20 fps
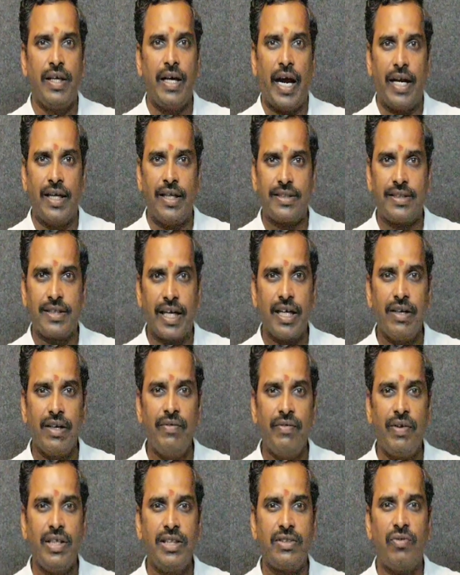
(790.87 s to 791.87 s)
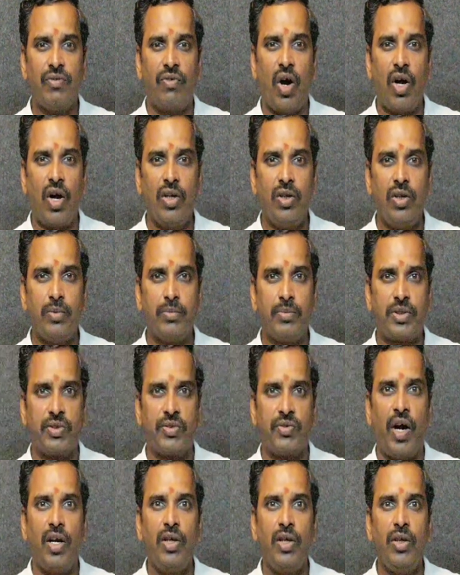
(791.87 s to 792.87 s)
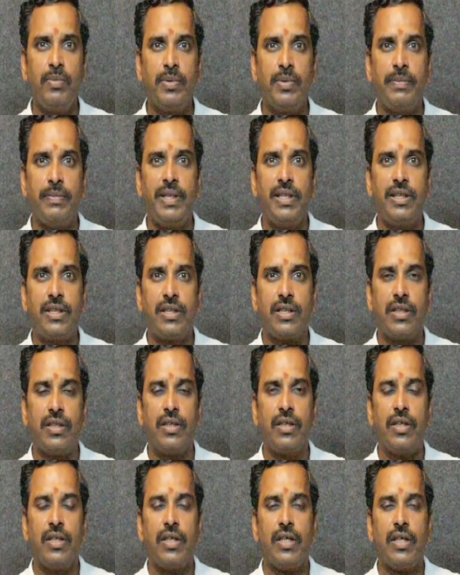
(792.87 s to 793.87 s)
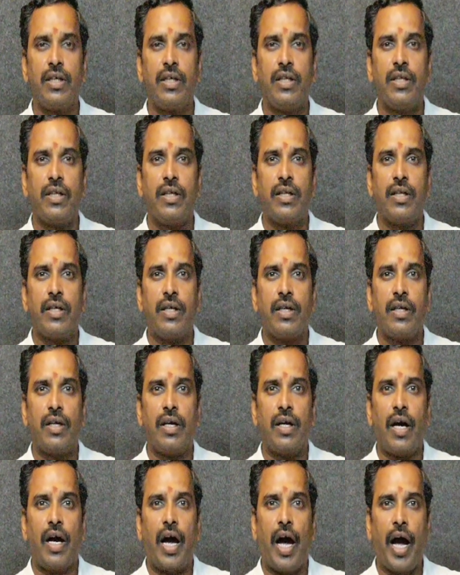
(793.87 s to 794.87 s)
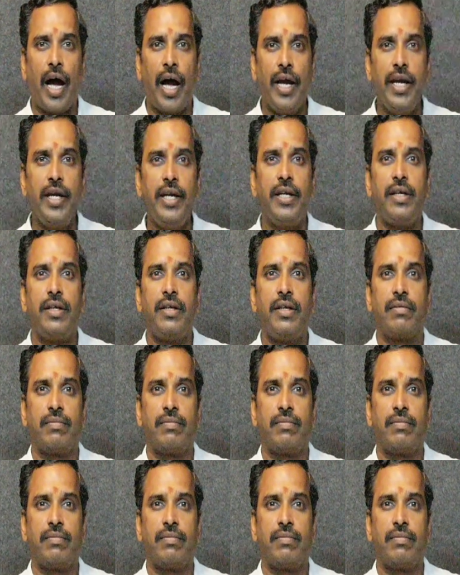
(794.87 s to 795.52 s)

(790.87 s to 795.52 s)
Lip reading: And the second one is volumes. Volumes means high